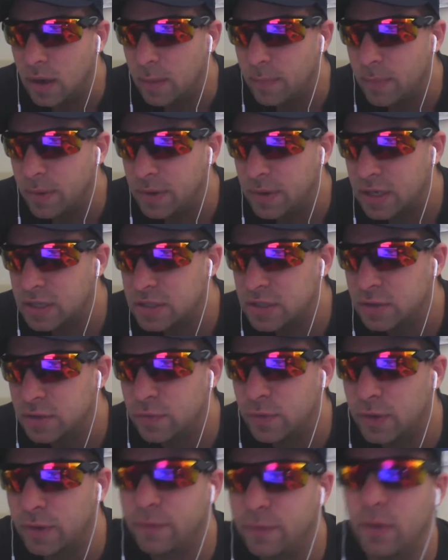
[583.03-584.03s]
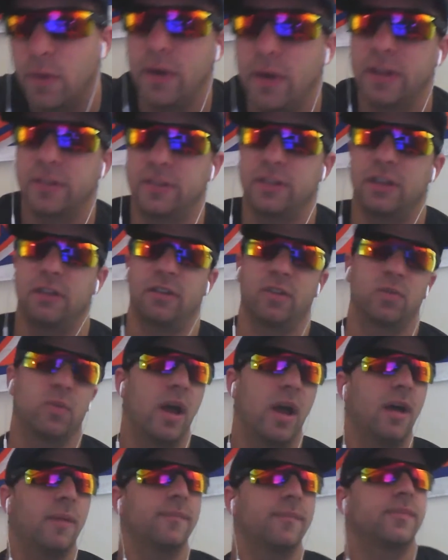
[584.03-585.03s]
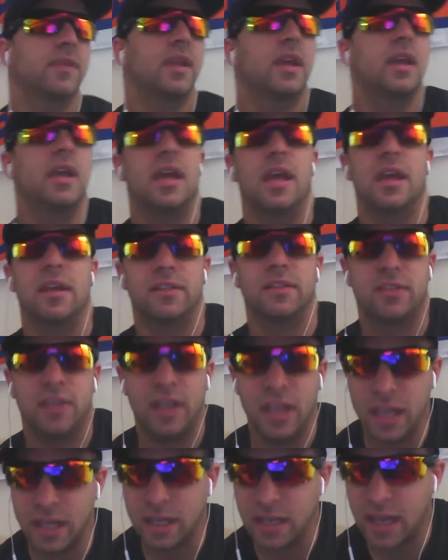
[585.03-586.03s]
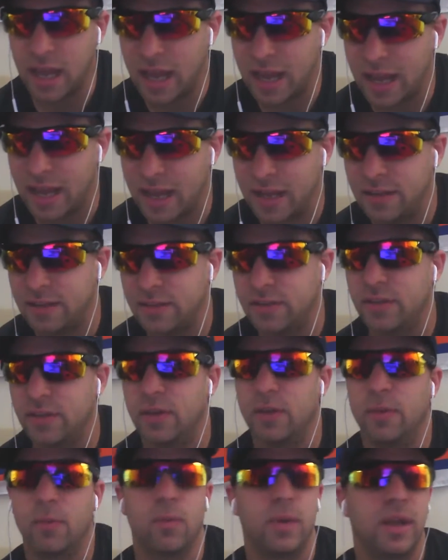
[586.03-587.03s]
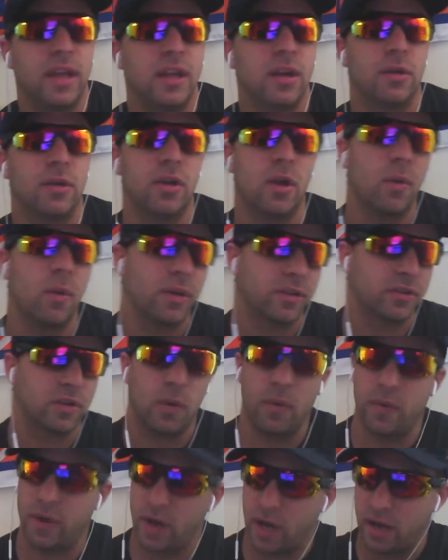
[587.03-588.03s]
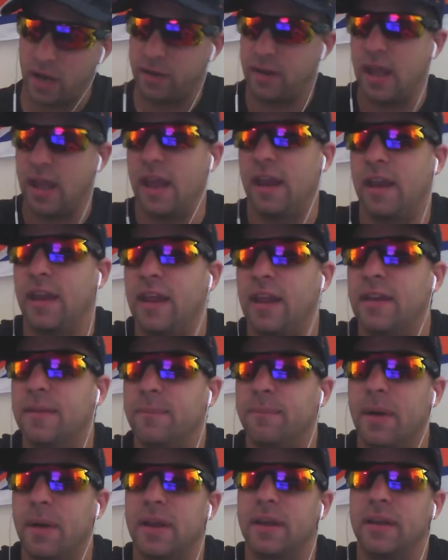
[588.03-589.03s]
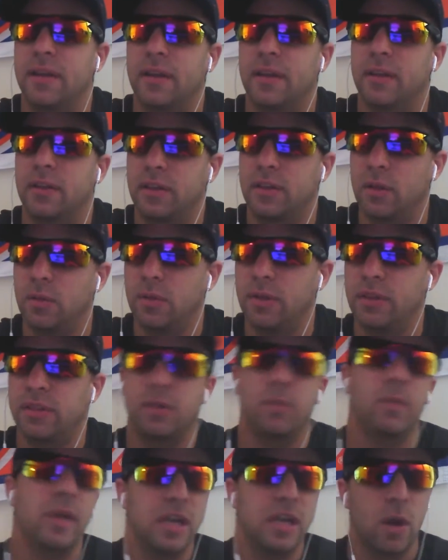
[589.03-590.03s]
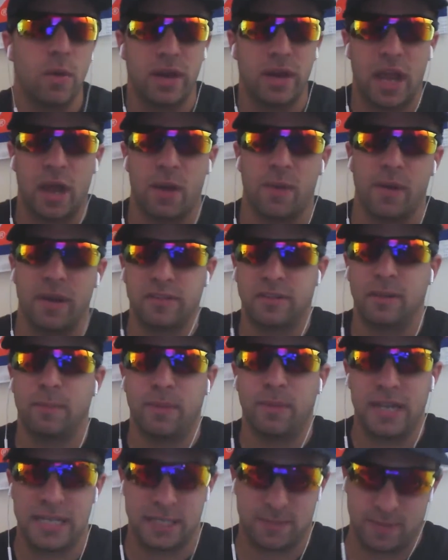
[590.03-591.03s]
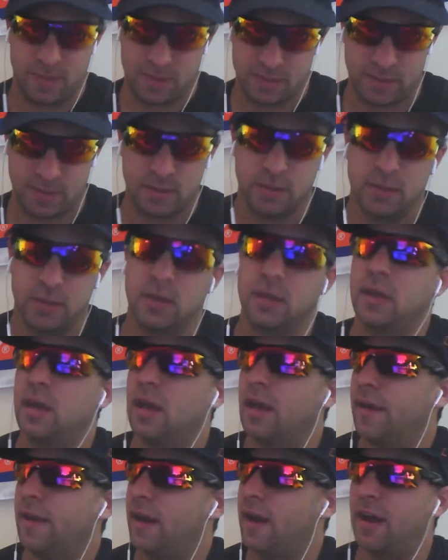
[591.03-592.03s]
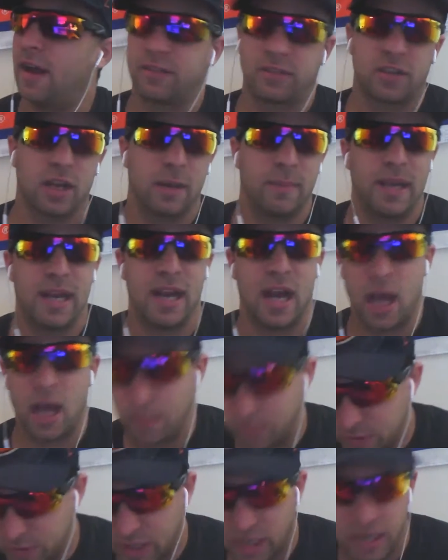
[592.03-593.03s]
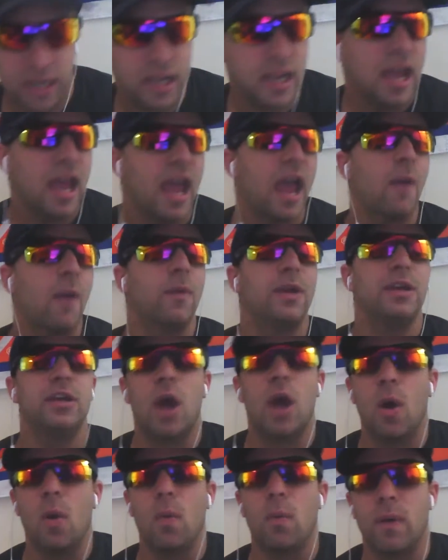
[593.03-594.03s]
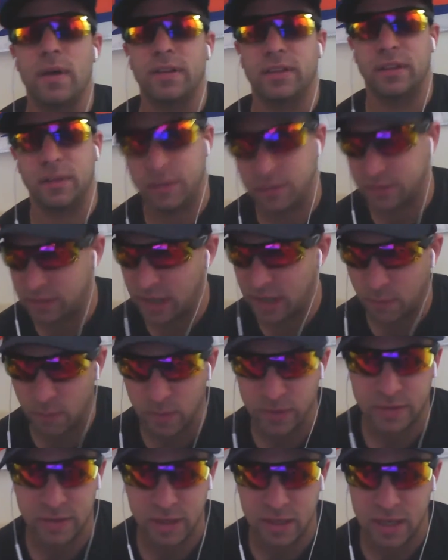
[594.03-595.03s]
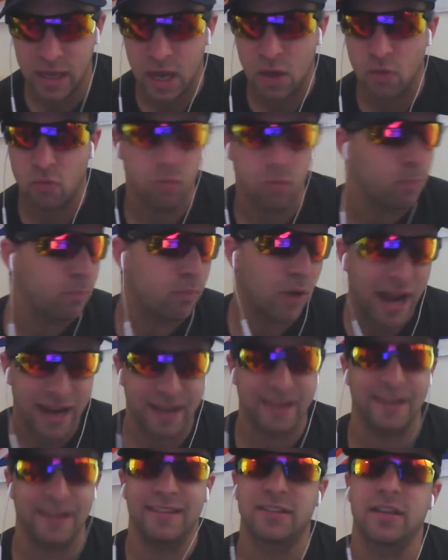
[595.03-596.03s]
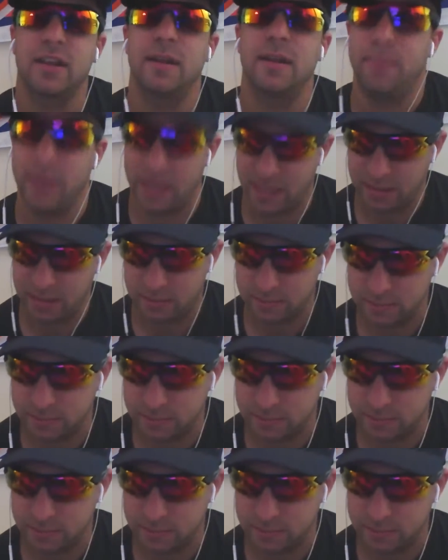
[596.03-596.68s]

Predictions for the Florida series. Well, seeing as we don't know what's going on, but the only thing we know now is the placement. It's going to be in a hub city, and we know what the bracket is going to be.